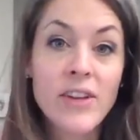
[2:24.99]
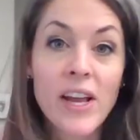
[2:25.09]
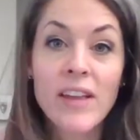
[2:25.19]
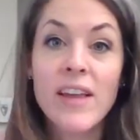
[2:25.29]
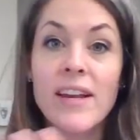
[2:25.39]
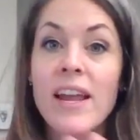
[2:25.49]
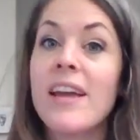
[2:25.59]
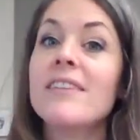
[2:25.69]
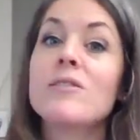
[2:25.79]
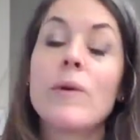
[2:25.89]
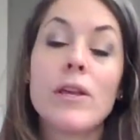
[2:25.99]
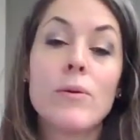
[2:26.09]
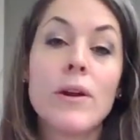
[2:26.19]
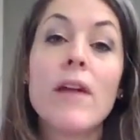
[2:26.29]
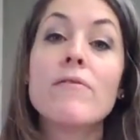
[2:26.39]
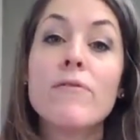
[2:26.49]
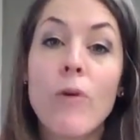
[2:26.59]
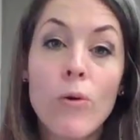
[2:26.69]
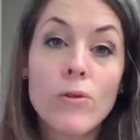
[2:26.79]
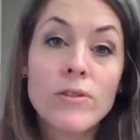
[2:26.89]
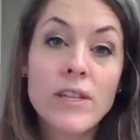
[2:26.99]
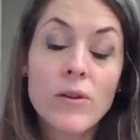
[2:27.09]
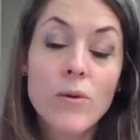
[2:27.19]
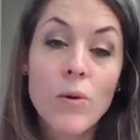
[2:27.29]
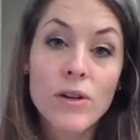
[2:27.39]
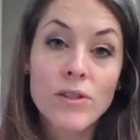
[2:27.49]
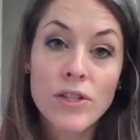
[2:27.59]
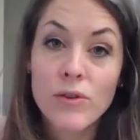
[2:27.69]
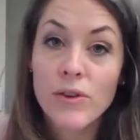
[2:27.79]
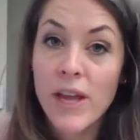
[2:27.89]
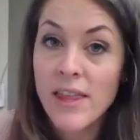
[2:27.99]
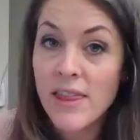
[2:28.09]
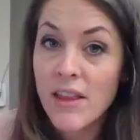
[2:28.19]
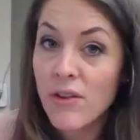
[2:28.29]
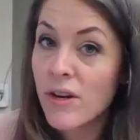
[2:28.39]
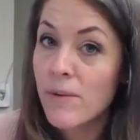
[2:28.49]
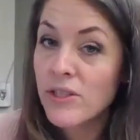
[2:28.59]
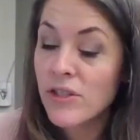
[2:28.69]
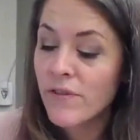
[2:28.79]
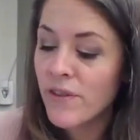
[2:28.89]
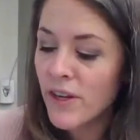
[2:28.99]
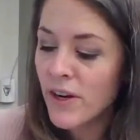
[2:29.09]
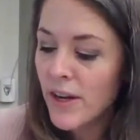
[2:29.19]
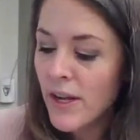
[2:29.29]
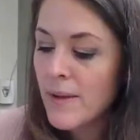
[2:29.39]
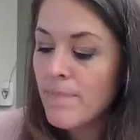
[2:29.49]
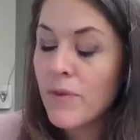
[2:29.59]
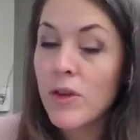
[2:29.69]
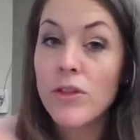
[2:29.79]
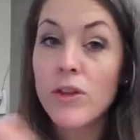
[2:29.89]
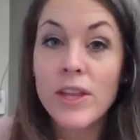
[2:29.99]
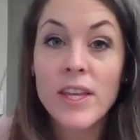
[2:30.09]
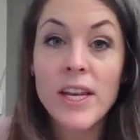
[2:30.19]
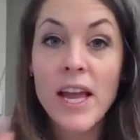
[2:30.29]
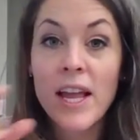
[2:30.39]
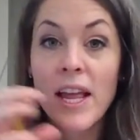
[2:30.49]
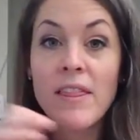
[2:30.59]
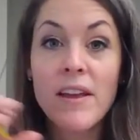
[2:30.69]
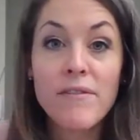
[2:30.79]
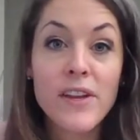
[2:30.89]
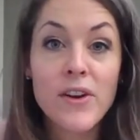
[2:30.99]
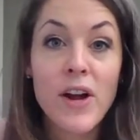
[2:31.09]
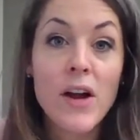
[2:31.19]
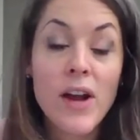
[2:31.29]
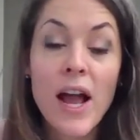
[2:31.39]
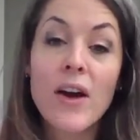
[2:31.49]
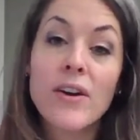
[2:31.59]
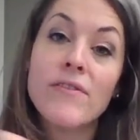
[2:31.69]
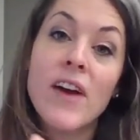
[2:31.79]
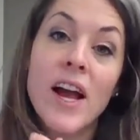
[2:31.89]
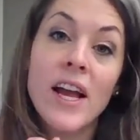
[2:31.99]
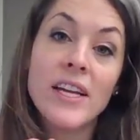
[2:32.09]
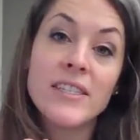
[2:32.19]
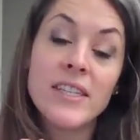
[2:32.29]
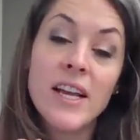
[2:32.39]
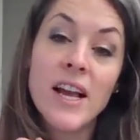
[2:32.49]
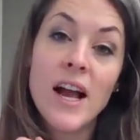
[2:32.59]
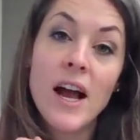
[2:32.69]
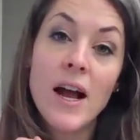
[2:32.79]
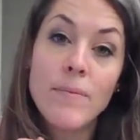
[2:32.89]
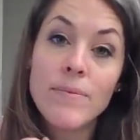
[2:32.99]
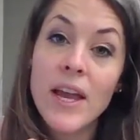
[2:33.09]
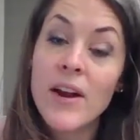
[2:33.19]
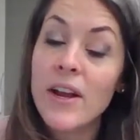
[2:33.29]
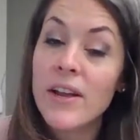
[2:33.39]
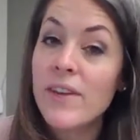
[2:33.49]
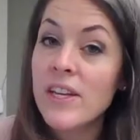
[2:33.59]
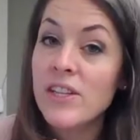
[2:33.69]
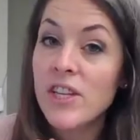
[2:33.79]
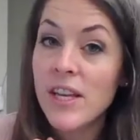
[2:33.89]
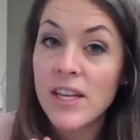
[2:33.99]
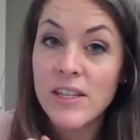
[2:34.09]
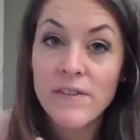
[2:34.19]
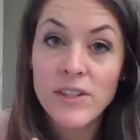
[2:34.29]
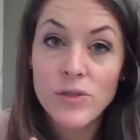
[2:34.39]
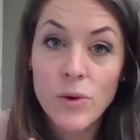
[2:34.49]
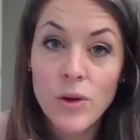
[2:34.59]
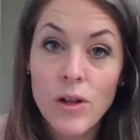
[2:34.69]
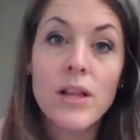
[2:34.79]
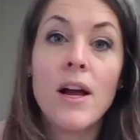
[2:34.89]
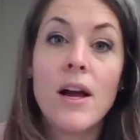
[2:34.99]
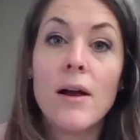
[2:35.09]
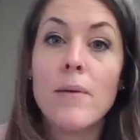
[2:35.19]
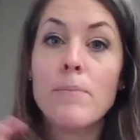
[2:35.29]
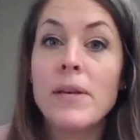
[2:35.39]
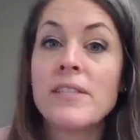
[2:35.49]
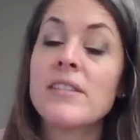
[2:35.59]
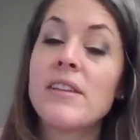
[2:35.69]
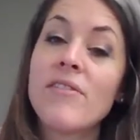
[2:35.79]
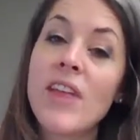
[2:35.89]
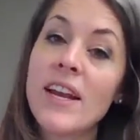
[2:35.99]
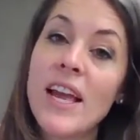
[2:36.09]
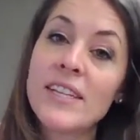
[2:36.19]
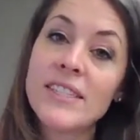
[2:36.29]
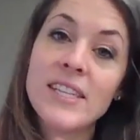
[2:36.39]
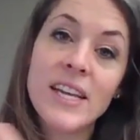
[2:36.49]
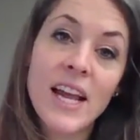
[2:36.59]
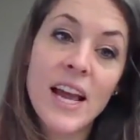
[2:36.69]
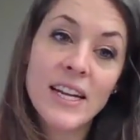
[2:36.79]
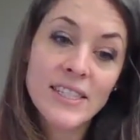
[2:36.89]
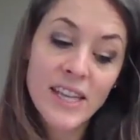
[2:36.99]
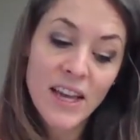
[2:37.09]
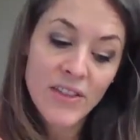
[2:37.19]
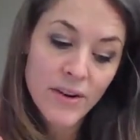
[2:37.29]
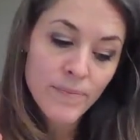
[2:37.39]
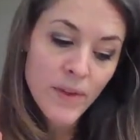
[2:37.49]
Okay, that net is what you would unfold in order to create that three-dimensional figure. You could look at the net and then figure out how to find the area of each of the individual pieces of that net and add it together.